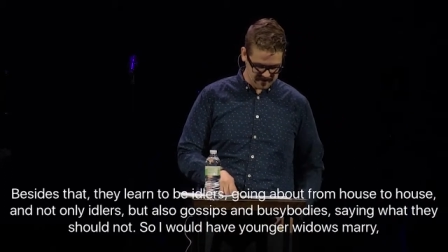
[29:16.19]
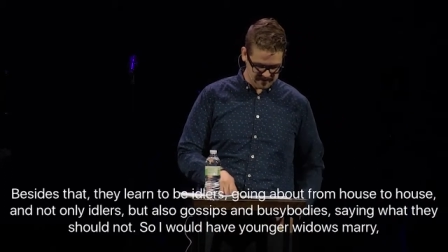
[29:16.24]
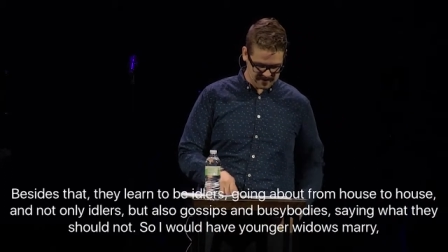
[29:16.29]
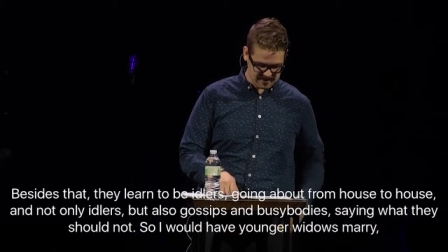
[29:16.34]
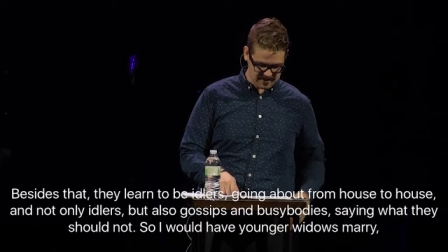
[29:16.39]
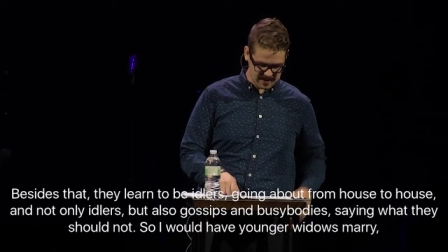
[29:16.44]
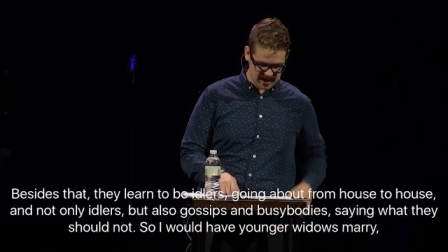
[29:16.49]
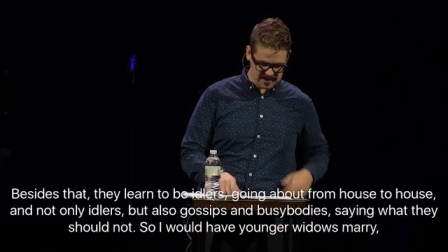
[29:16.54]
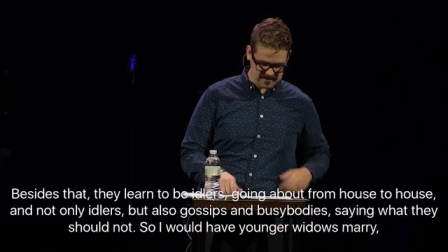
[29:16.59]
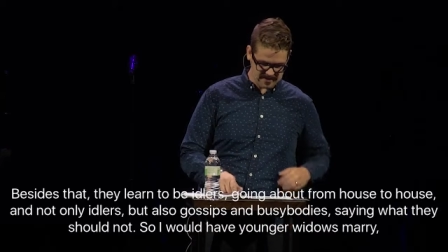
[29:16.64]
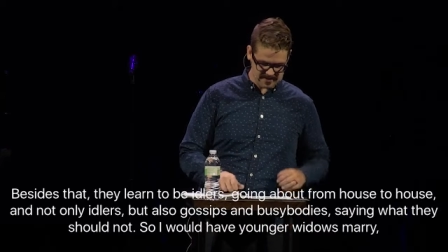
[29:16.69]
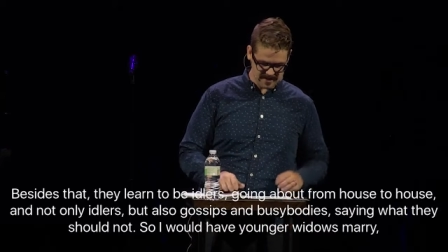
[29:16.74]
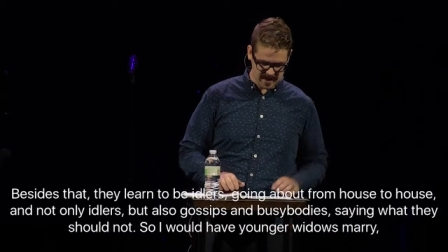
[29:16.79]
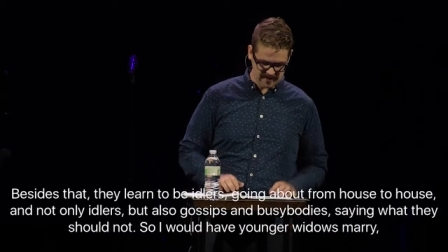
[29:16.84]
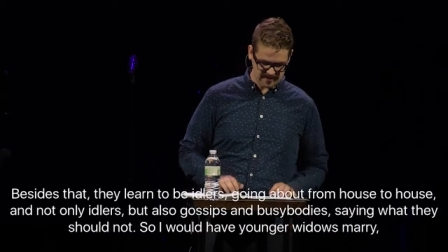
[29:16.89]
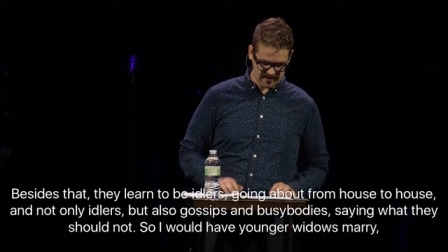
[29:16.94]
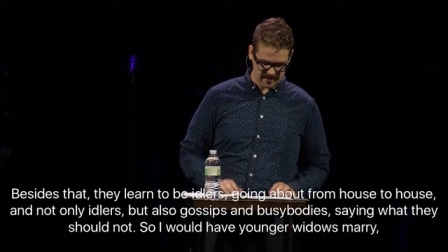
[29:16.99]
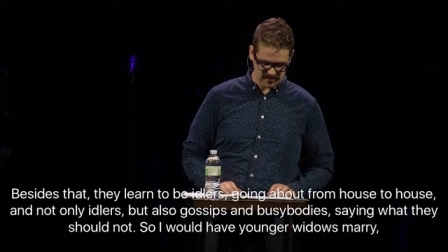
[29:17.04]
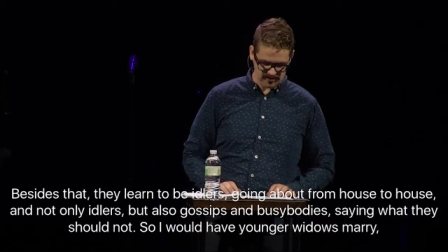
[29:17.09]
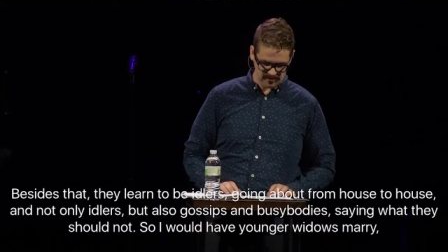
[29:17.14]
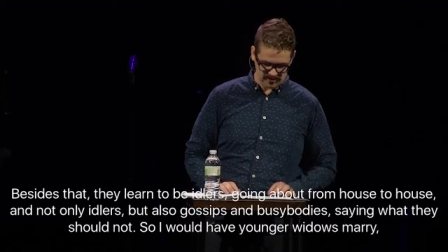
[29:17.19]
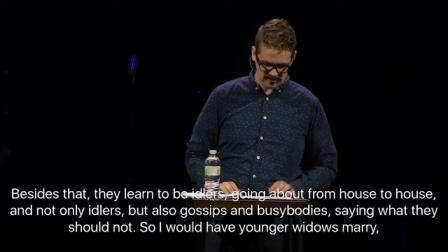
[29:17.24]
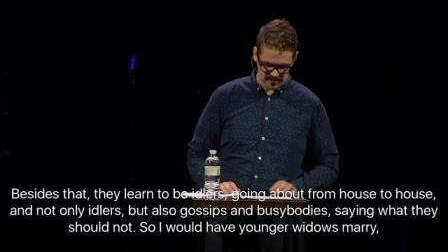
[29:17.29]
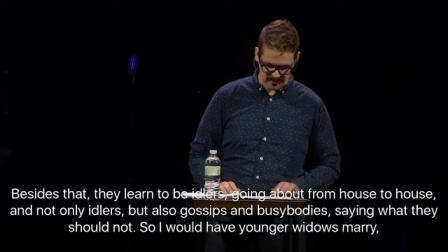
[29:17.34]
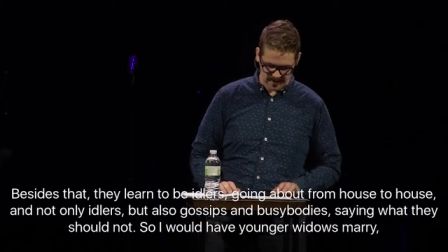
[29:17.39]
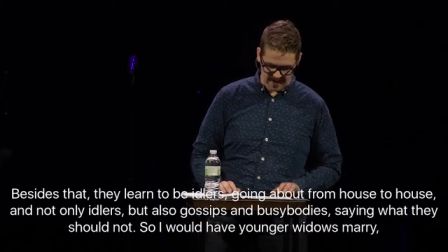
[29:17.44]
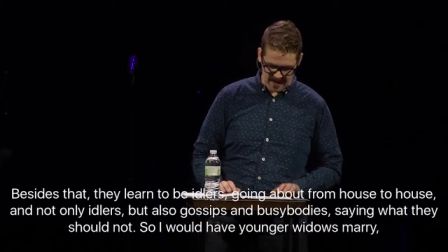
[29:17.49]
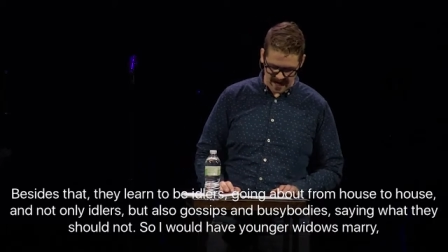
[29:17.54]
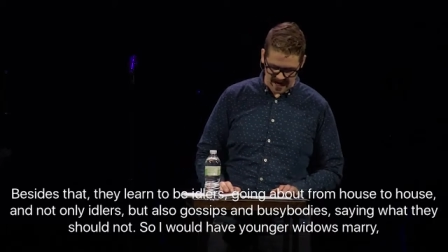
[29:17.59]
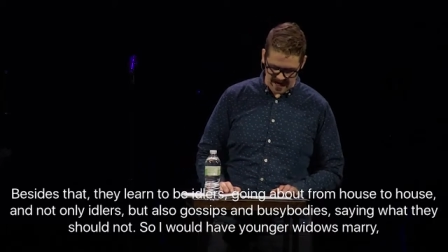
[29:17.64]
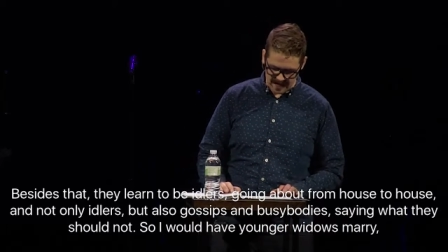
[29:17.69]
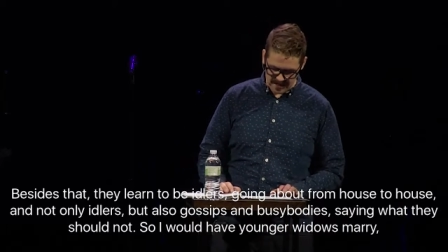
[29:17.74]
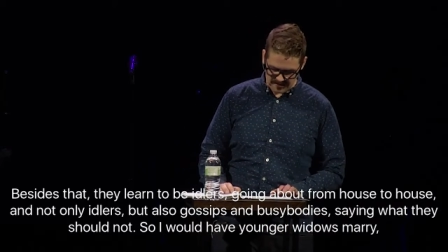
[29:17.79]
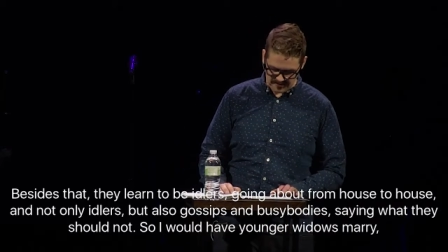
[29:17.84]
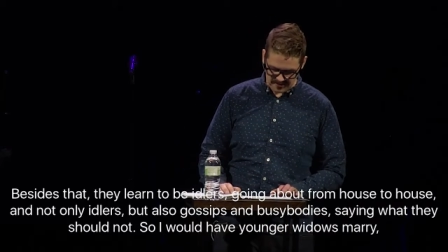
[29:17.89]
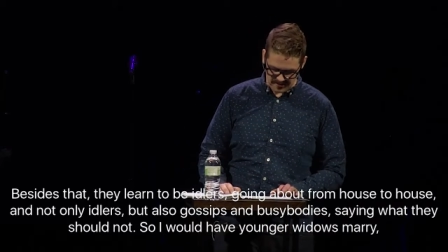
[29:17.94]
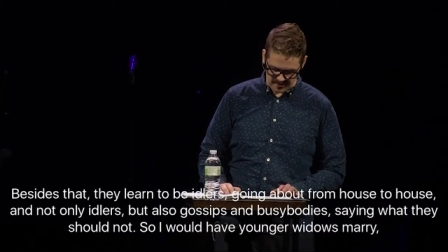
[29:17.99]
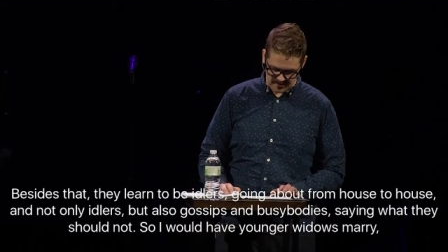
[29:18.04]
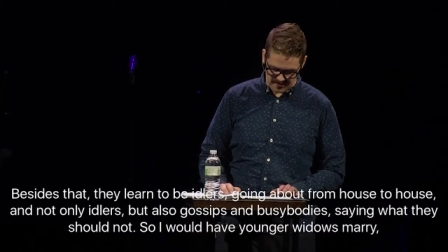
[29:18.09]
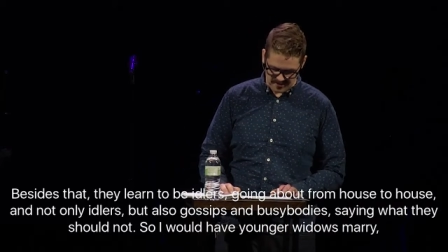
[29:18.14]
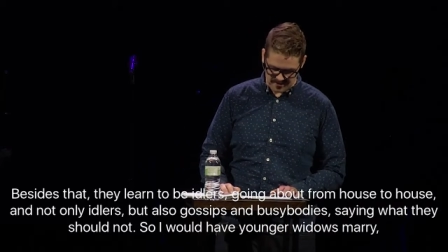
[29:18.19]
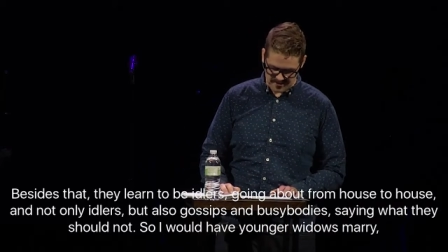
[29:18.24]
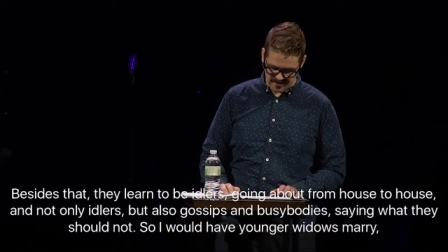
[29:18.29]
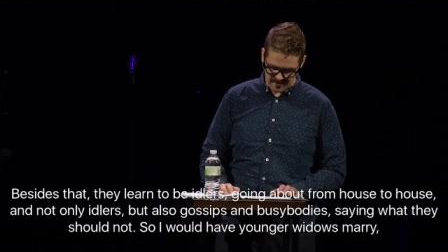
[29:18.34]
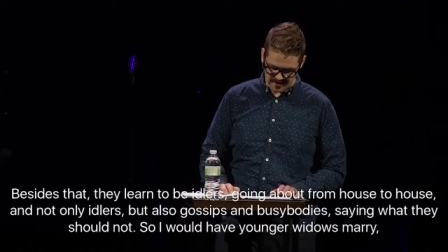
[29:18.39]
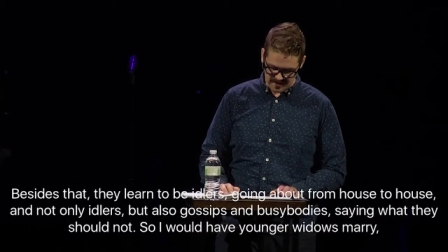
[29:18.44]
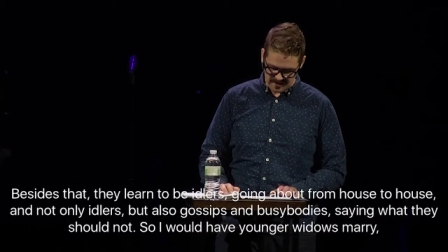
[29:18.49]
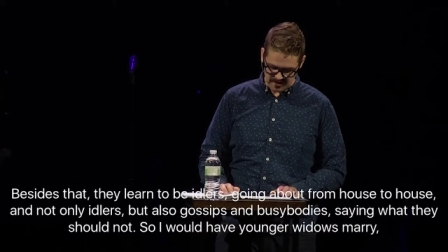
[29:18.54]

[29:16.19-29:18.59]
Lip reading: Besides that, they learn to be idlers,